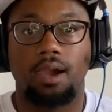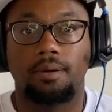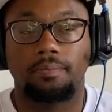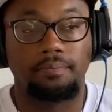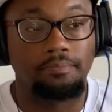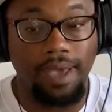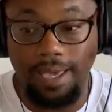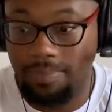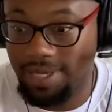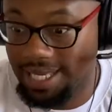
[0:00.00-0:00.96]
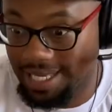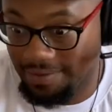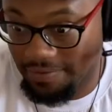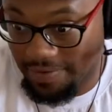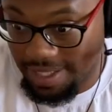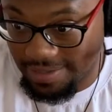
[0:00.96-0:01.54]
maybe
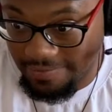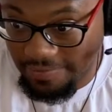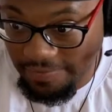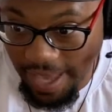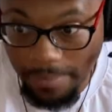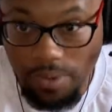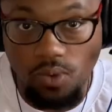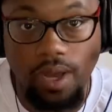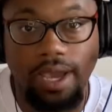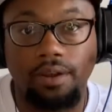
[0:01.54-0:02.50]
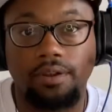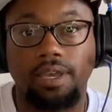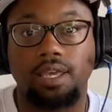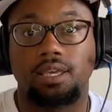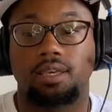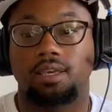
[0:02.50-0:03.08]
even
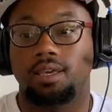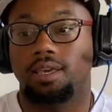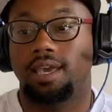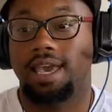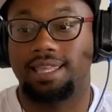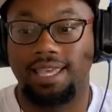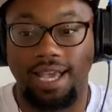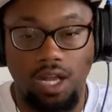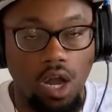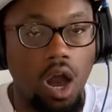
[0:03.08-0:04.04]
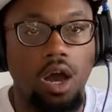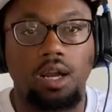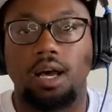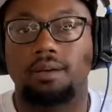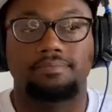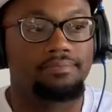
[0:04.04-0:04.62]
February, and then caught
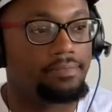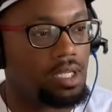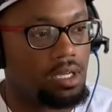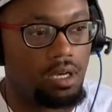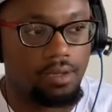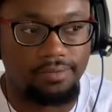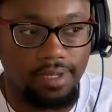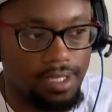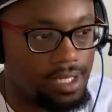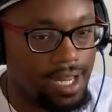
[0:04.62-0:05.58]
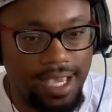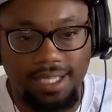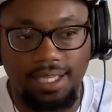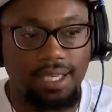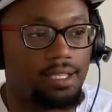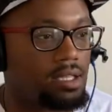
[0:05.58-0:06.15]
up, you know, the, next
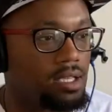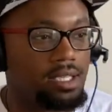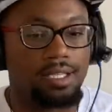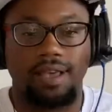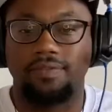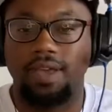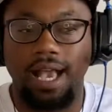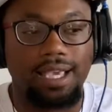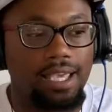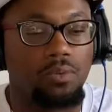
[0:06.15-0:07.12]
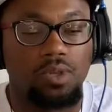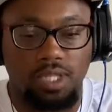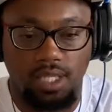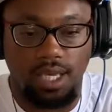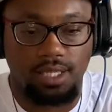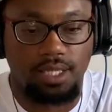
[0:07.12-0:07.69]
season the season after. I, it was
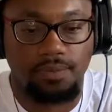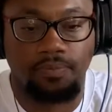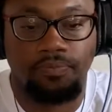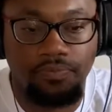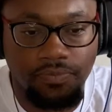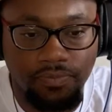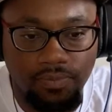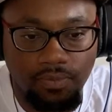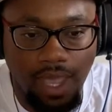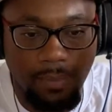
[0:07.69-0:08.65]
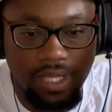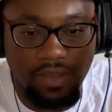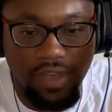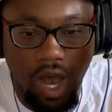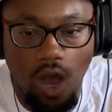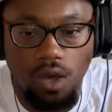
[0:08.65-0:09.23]
just, I believe
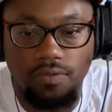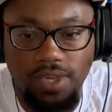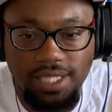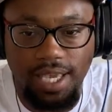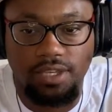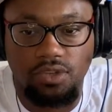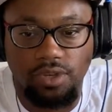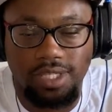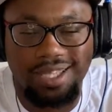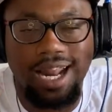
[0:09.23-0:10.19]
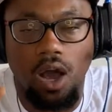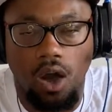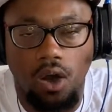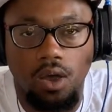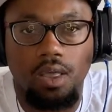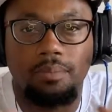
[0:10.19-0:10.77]
that all of these injuries, not
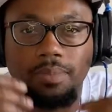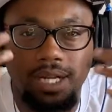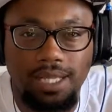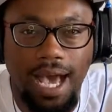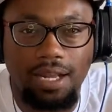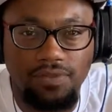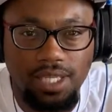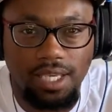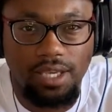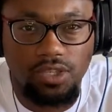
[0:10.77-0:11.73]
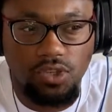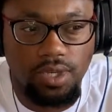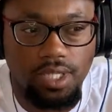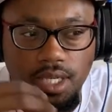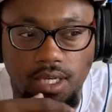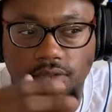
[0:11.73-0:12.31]
all, but a lot of these injuries
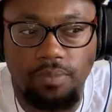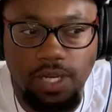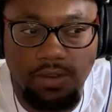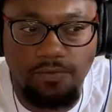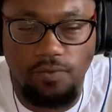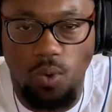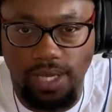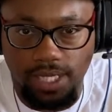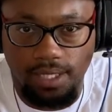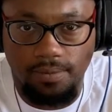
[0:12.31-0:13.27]
could have been avoided